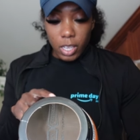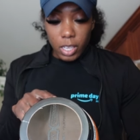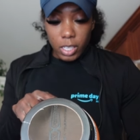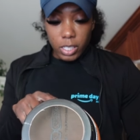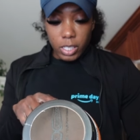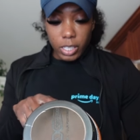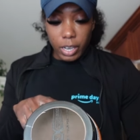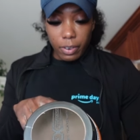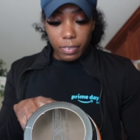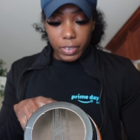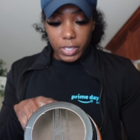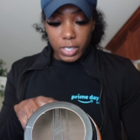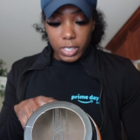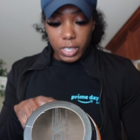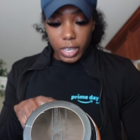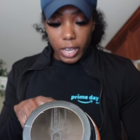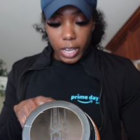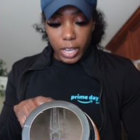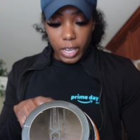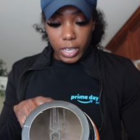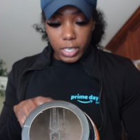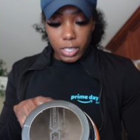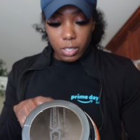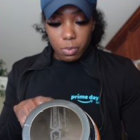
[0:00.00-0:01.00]
Serving
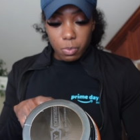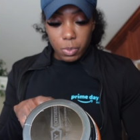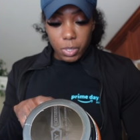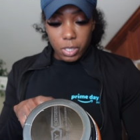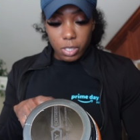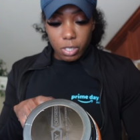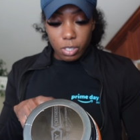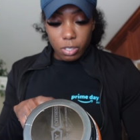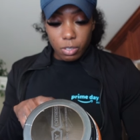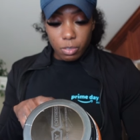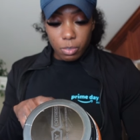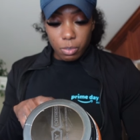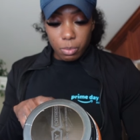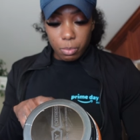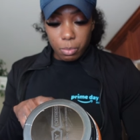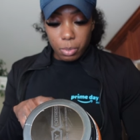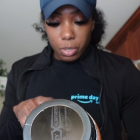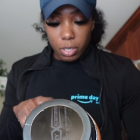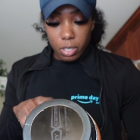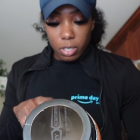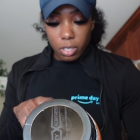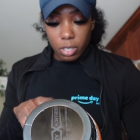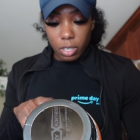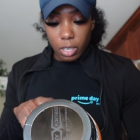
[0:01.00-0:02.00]
size, one scoop,
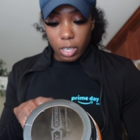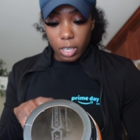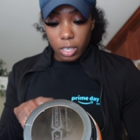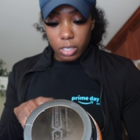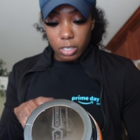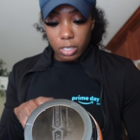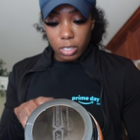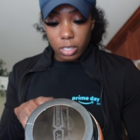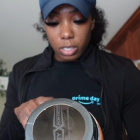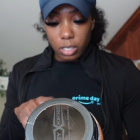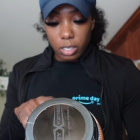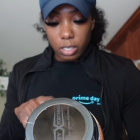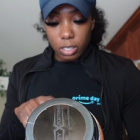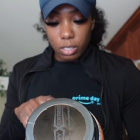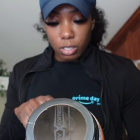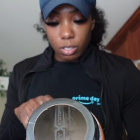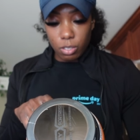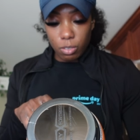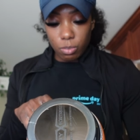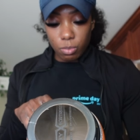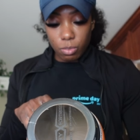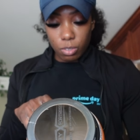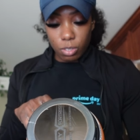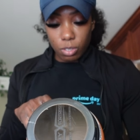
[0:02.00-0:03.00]
18,
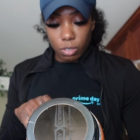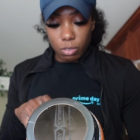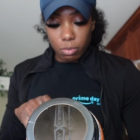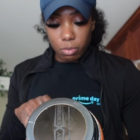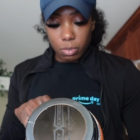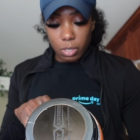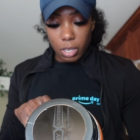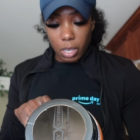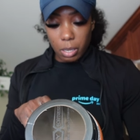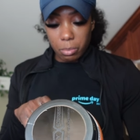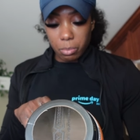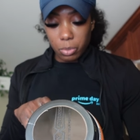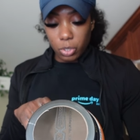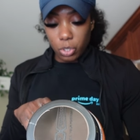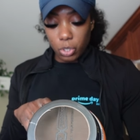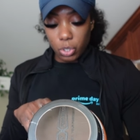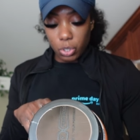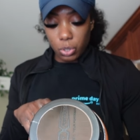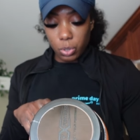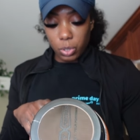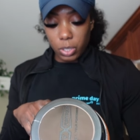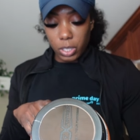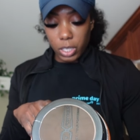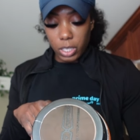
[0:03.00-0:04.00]
two scoops. I'm
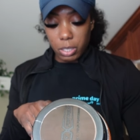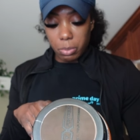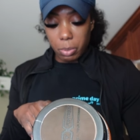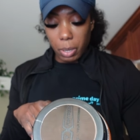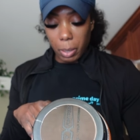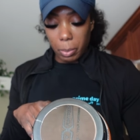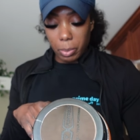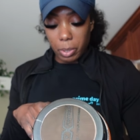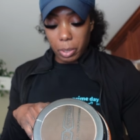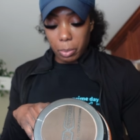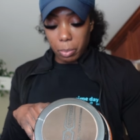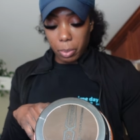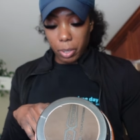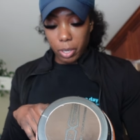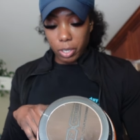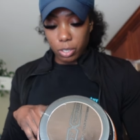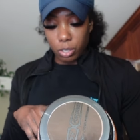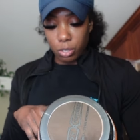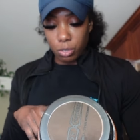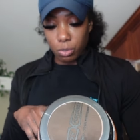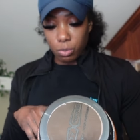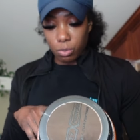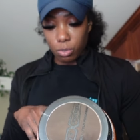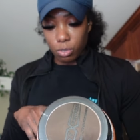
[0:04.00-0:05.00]
sure that's probably per
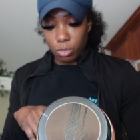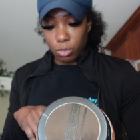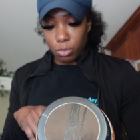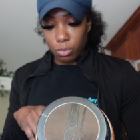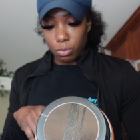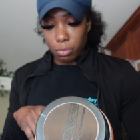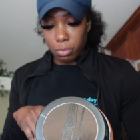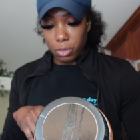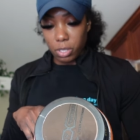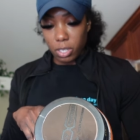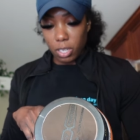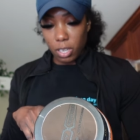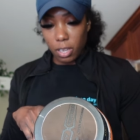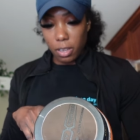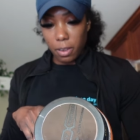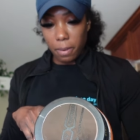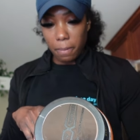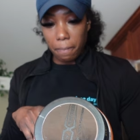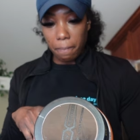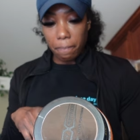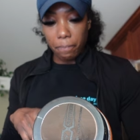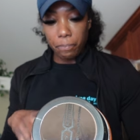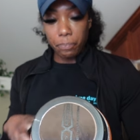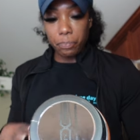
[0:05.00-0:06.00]
two scoops
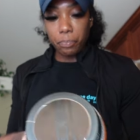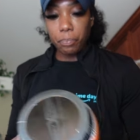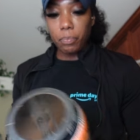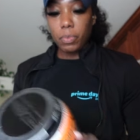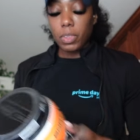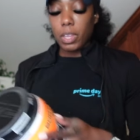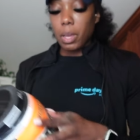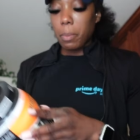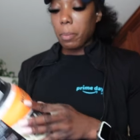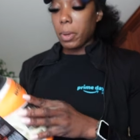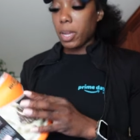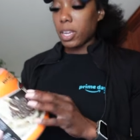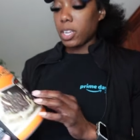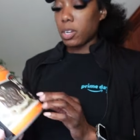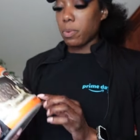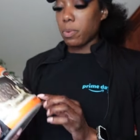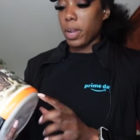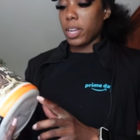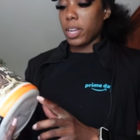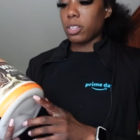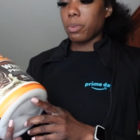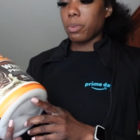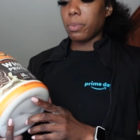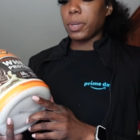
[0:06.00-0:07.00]
then. But
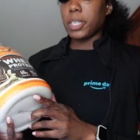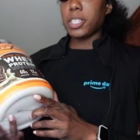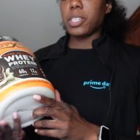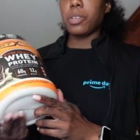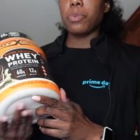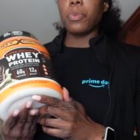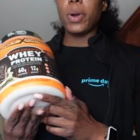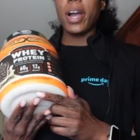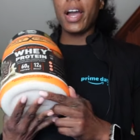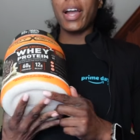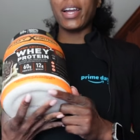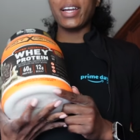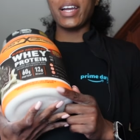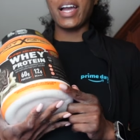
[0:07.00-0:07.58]
anyway, the reason why I